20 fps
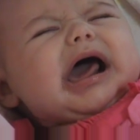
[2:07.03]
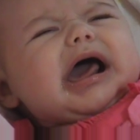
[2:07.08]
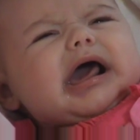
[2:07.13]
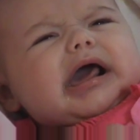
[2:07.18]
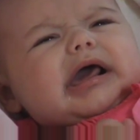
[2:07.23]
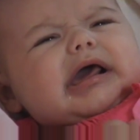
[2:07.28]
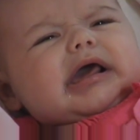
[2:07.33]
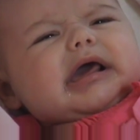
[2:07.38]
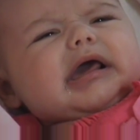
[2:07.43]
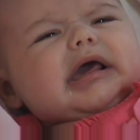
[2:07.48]

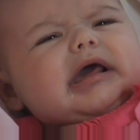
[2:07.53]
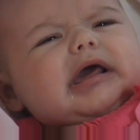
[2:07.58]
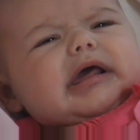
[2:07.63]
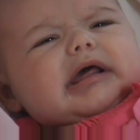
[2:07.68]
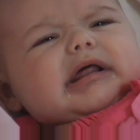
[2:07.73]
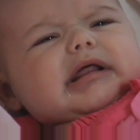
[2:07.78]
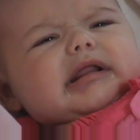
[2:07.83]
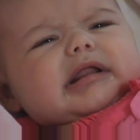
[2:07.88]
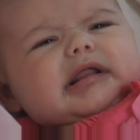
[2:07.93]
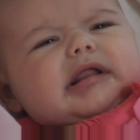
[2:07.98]
not
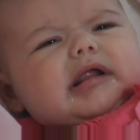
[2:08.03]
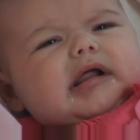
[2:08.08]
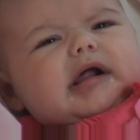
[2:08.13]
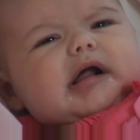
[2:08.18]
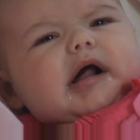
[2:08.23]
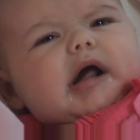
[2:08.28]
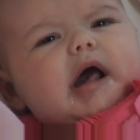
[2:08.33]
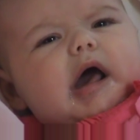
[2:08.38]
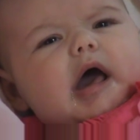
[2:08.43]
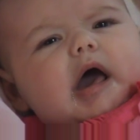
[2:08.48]
that.
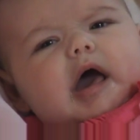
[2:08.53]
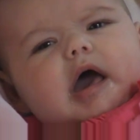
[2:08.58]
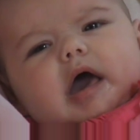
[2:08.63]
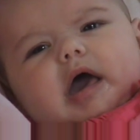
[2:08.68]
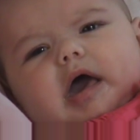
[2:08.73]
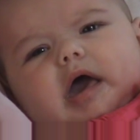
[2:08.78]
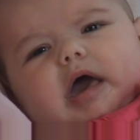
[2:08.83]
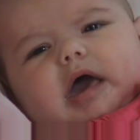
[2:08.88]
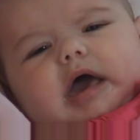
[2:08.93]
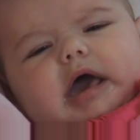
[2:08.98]
No,
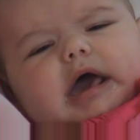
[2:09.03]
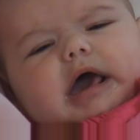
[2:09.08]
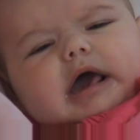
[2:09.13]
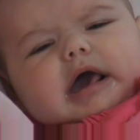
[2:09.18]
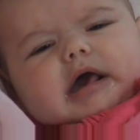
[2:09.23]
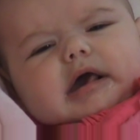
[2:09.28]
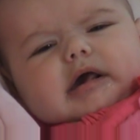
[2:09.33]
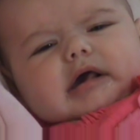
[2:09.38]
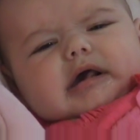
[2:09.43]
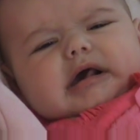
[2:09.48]

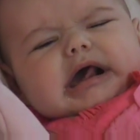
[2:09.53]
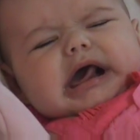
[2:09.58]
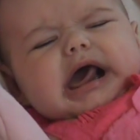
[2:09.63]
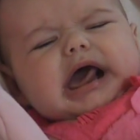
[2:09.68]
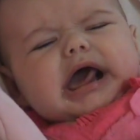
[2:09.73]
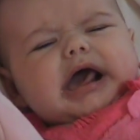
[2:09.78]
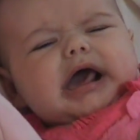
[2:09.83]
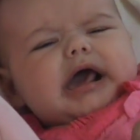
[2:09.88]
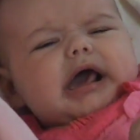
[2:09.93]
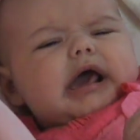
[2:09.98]
not that
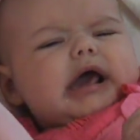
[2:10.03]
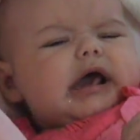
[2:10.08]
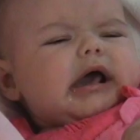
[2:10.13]
face.